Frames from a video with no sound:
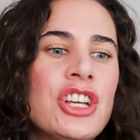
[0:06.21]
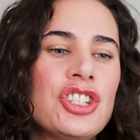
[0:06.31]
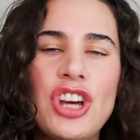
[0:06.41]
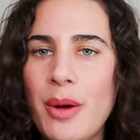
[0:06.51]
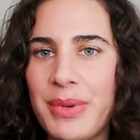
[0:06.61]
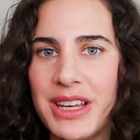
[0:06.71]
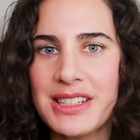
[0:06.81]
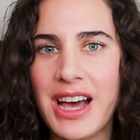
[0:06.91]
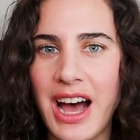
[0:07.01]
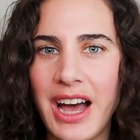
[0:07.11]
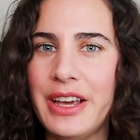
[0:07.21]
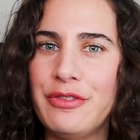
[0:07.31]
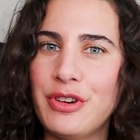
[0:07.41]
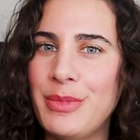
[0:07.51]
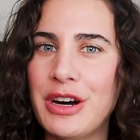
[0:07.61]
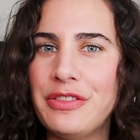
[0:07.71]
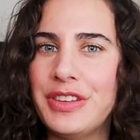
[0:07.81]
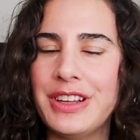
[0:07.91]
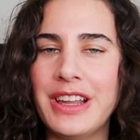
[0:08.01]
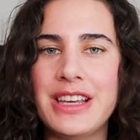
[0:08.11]
shopping to hide from our
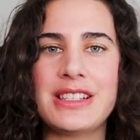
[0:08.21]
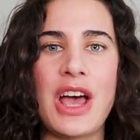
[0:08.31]
feelings,